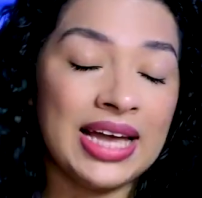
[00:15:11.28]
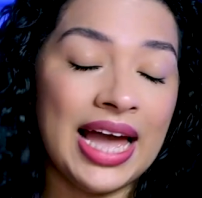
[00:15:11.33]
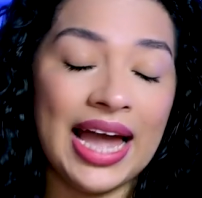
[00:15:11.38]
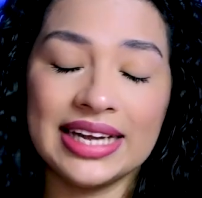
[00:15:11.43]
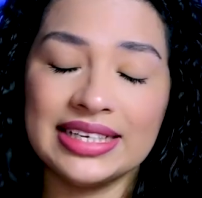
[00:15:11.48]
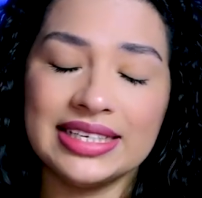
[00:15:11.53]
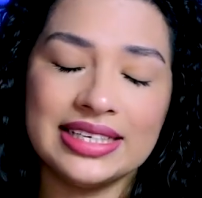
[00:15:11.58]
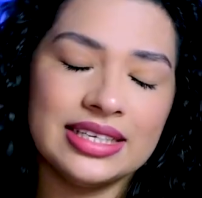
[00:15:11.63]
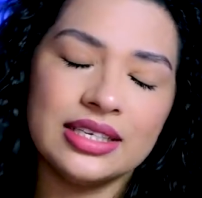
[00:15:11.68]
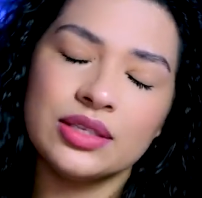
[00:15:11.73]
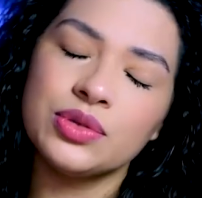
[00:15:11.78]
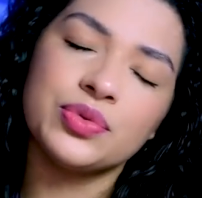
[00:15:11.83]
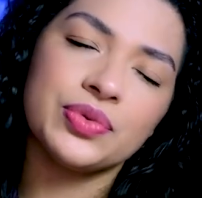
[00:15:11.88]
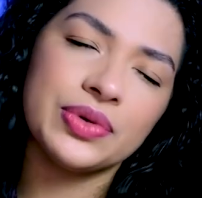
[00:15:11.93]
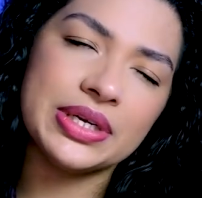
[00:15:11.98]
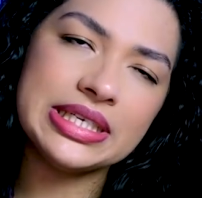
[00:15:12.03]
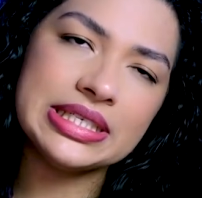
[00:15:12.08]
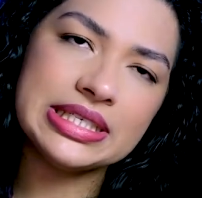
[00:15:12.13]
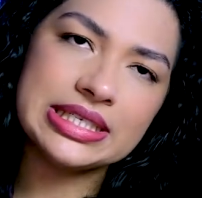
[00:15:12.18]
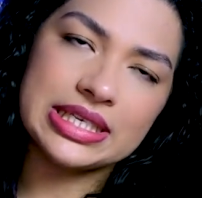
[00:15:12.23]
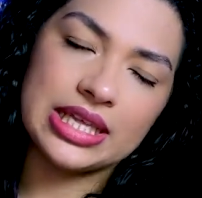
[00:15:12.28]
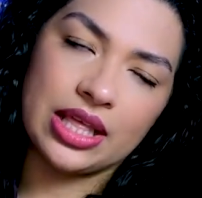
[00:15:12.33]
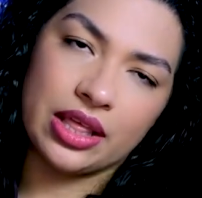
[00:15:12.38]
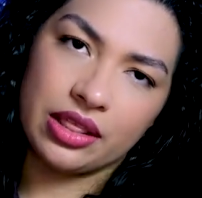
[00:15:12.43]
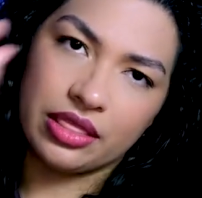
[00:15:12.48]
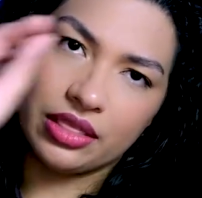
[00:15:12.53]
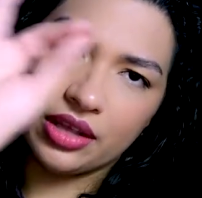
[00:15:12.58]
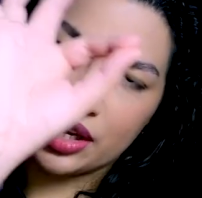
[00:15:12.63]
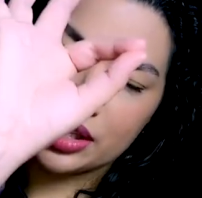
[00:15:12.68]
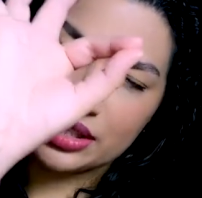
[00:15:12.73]
i didn't read
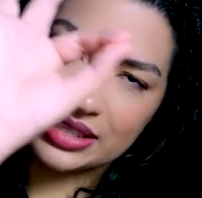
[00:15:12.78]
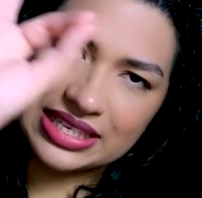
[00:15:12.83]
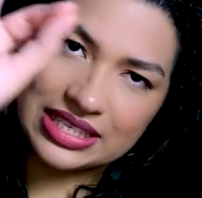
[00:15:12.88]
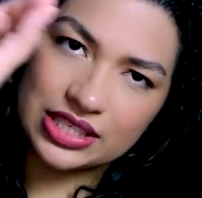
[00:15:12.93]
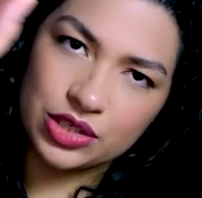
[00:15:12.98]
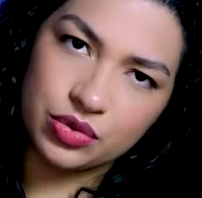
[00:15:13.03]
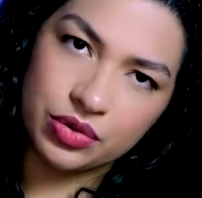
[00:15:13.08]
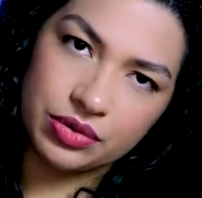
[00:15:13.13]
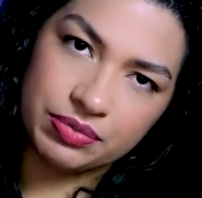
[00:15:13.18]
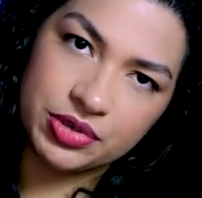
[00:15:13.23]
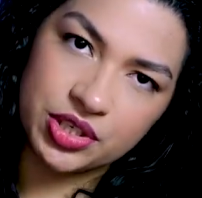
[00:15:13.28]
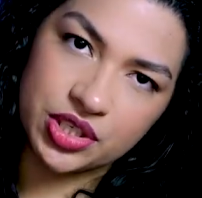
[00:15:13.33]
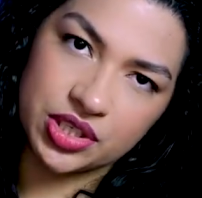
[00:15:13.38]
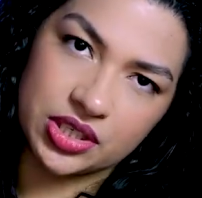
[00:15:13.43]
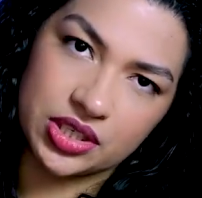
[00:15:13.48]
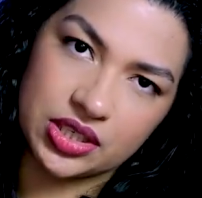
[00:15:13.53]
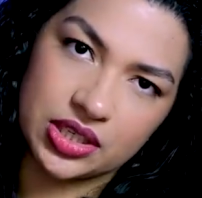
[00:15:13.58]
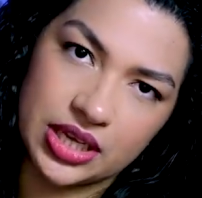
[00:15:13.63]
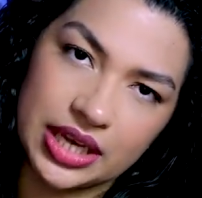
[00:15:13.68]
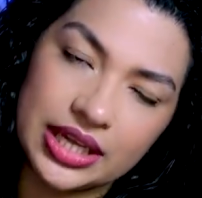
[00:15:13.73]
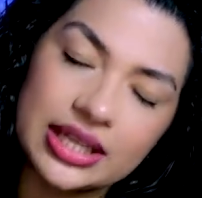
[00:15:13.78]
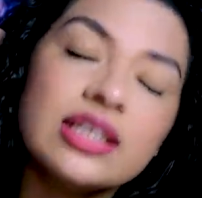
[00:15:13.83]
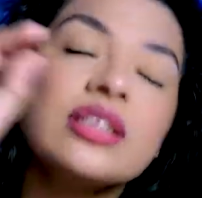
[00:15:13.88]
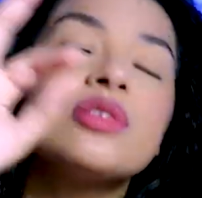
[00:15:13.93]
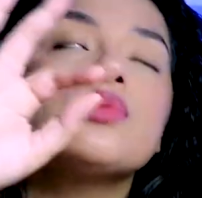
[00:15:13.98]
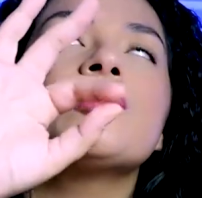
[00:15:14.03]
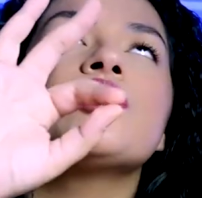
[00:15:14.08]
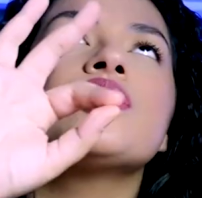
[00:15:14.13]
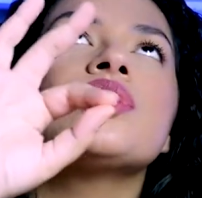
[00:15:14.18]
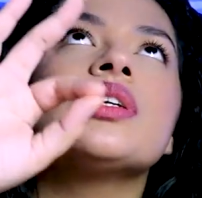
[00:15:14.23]
the description and
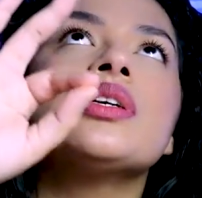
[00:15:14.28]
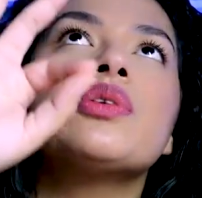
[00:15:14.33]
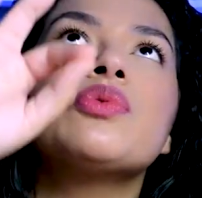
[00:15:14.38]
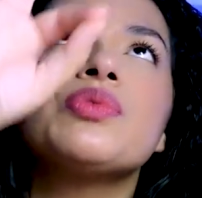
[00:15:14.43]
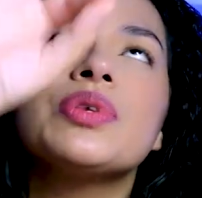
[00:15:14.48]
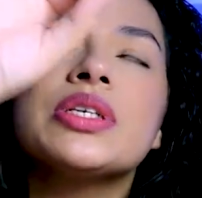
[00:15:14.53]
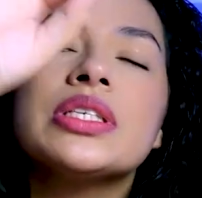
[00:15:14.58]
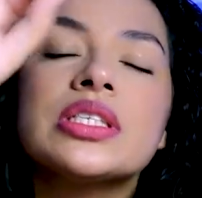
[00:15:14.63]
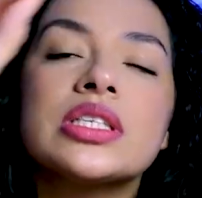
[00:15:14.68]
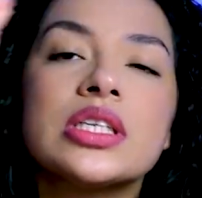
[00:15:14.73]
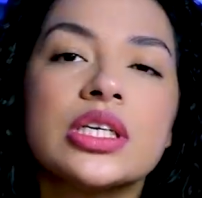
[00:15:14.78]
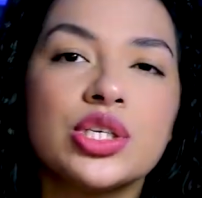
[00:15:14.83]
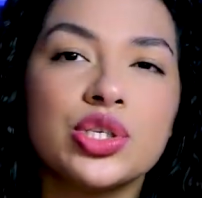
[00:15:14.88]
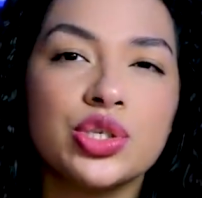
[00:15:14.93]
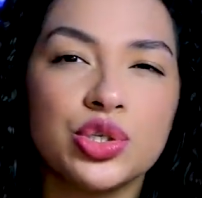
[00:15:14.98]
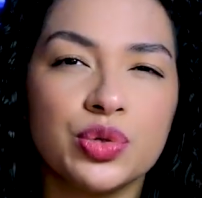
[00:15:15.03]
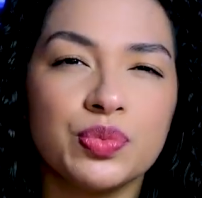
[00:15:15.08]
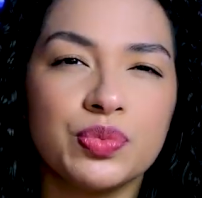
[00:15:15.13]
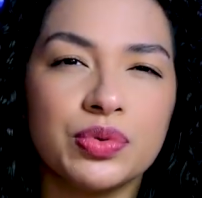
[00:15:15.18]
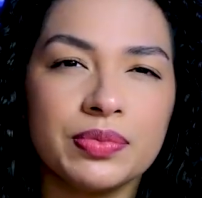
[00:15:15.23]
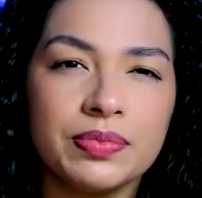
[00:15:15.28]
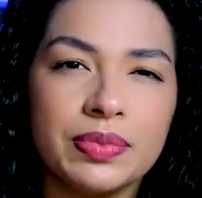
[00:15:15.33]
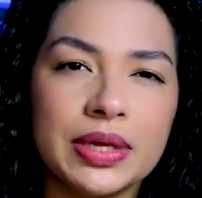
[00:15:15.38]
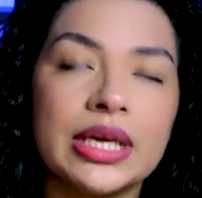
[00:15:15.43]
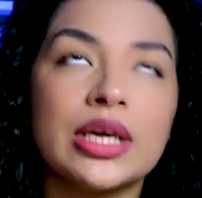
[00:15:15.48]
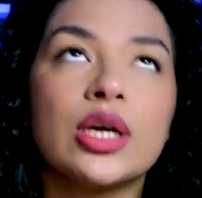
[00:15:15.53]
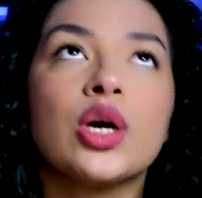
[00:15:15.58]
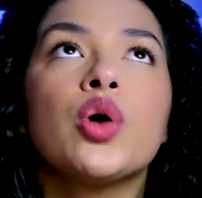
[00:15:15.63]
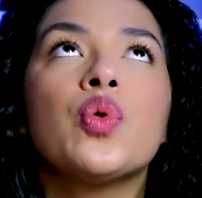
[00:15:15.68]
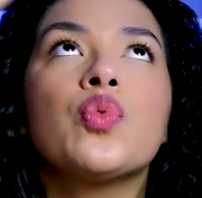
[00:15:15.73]
it was written in super
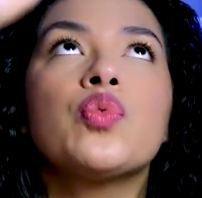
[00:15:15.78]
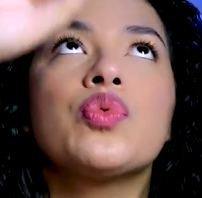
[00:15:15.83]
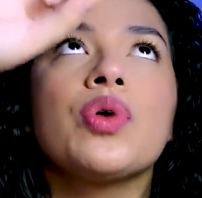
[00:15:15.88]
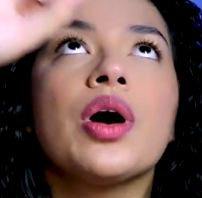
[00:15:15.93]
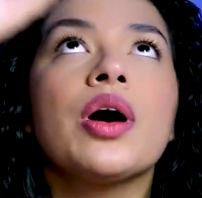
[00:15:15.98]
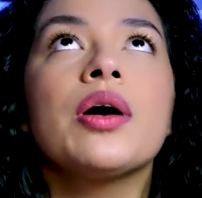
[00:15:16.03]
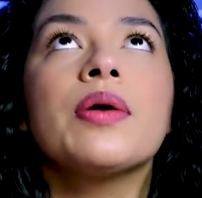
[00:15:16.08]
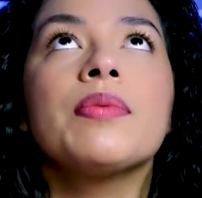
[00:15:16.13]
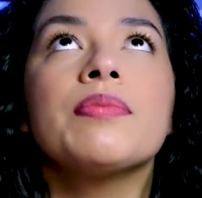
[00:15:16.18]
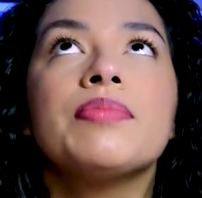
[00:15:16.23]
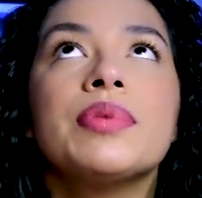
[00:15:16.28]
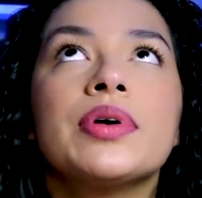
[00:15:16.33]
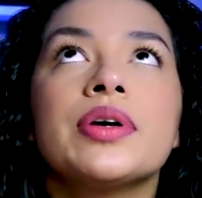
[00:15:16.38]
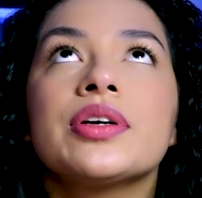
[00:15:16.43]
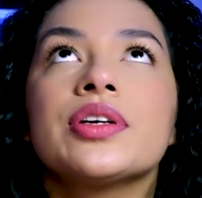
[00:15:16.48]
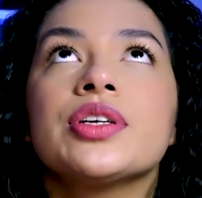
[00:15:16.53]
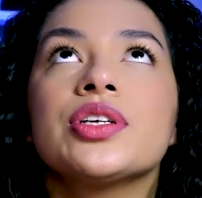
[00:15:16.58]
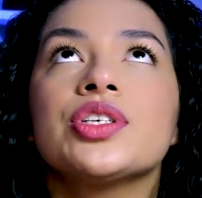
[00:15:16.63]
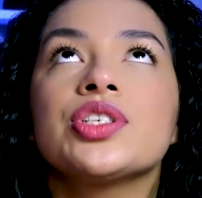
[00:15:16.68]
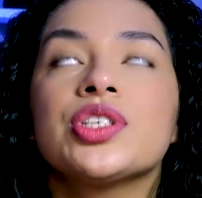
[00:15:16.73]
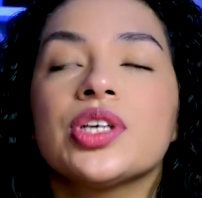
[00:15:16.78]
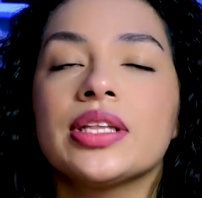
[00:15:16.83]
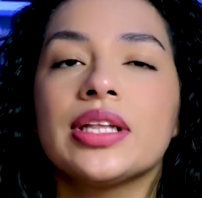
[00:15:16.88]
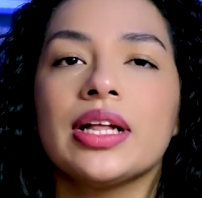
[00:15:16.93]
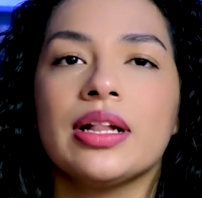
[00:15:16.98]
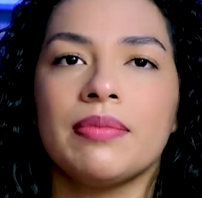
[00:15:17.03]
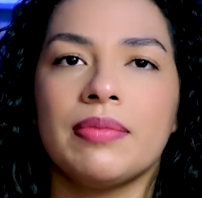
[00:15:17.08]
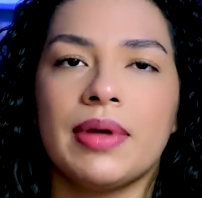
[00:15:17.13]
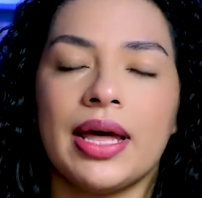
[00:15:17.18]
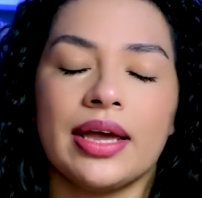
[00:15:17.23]
big rubber
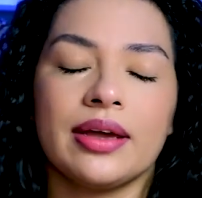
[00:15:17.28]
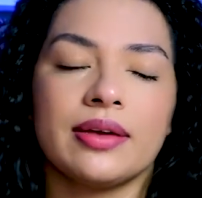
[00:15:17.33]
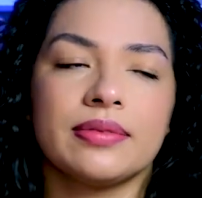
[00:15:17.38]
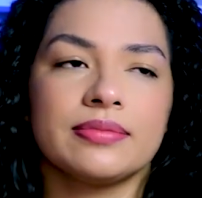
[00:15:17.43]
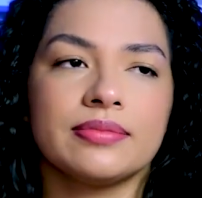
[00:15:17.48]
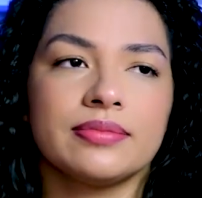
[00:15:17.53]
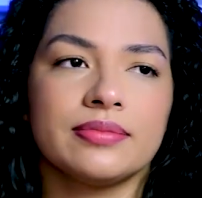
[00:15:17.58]
Chanel bag.